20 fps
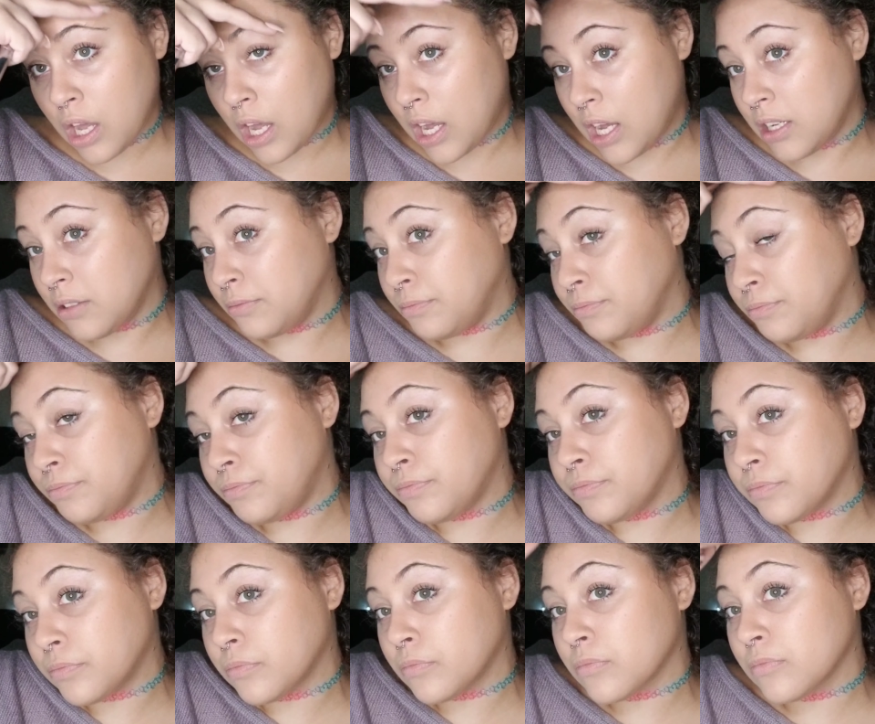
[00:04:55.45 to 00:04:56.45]

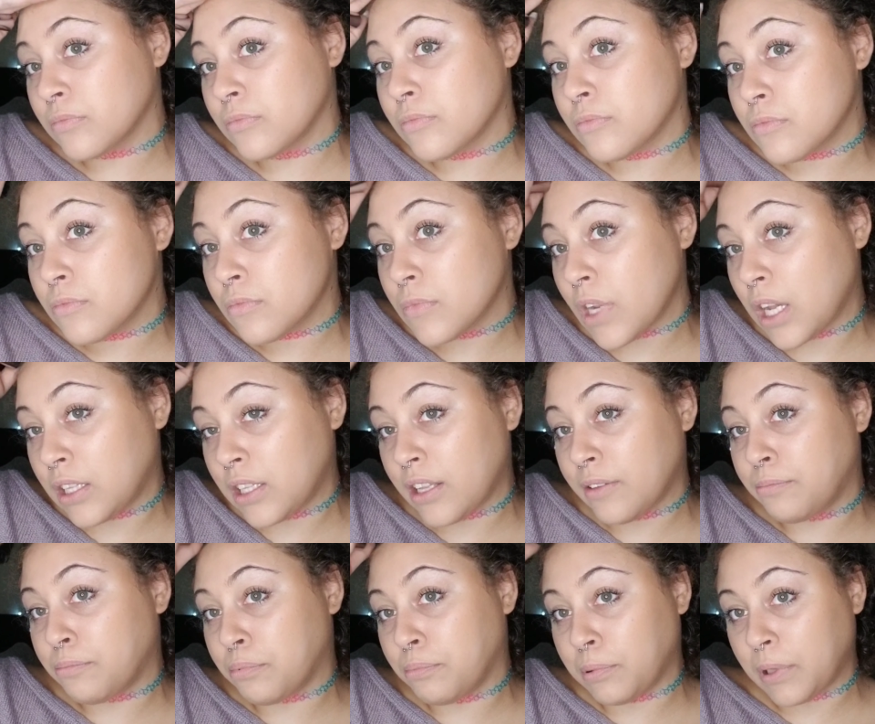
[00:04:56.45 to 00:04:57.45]
Um, I
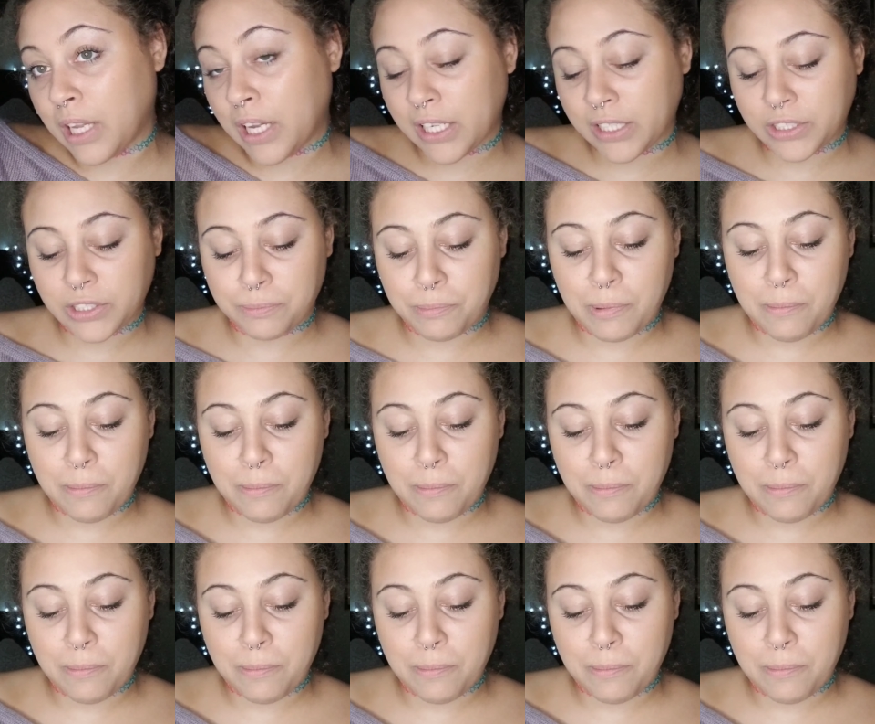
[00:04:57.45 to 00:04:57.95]
love blush.